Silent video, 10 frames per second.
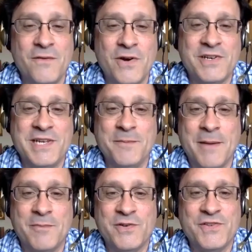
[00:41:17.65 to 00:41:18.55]
of our team
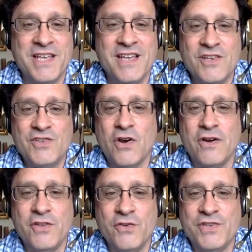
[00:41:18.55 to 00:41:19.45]
members
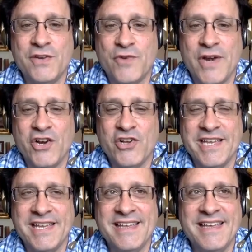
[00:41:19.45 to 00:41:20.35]
started using regularly